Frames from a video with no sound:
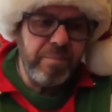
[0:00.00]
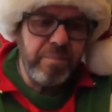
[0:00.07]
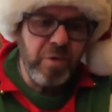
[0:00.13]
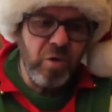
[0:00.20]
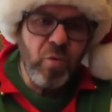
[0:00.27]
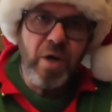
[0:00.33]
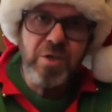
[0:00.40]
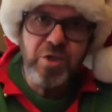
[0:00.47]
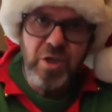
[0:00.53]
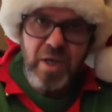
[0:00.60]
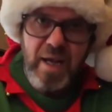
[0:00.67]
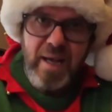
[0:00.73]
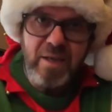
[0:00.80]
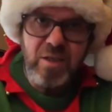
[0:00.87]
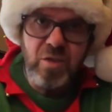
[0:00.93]
But the question
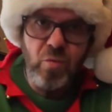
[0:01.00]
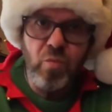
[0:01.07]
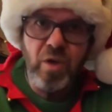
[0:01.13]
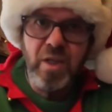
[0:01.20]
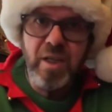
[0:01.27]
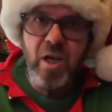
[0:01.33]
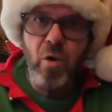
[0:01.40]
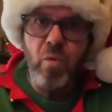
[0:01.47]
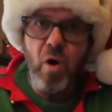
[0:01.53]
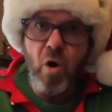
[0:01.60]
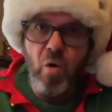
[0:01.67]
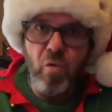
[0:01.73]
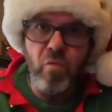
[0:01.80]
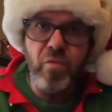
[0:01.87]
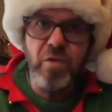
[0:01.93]
is, will they go
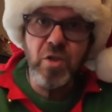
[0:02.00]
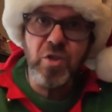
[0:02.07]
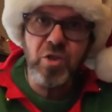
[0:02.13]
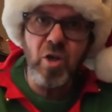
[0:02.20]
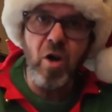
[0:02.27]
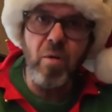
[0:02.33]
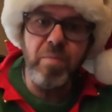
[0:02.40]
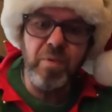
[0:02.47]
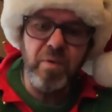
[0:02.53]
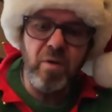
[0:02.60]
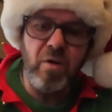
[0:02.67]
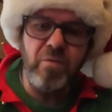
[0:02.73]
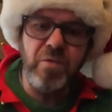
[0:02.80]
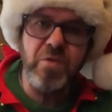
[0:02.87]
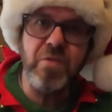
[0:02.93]
over the top
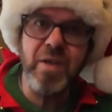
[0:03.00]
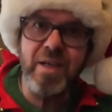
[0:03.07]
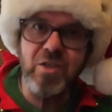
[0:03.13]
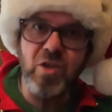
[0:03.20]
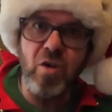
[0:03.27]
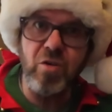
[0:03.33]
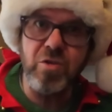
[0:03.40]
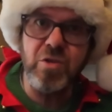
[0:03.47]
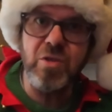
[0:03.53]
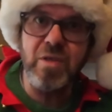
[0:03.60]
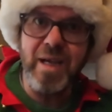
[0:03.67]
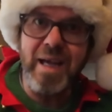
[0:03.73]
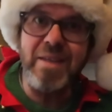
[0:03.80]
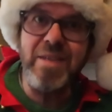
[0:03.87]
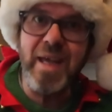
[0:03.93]
of the thick
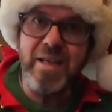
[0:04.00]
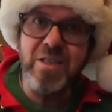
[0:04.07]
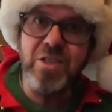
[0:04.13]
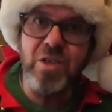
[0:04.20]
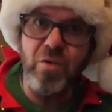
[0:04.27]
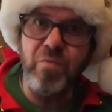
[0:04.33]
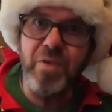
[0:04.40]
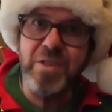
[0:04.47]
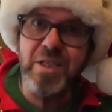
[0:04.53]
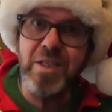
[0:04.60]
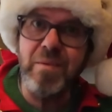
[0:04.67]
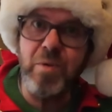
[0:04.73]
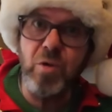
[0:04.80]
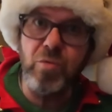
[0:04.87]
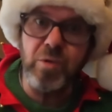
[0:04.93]
socks and then still fit
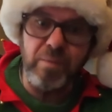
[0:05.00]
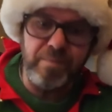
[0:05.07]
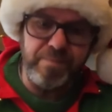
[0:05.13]
in the boot?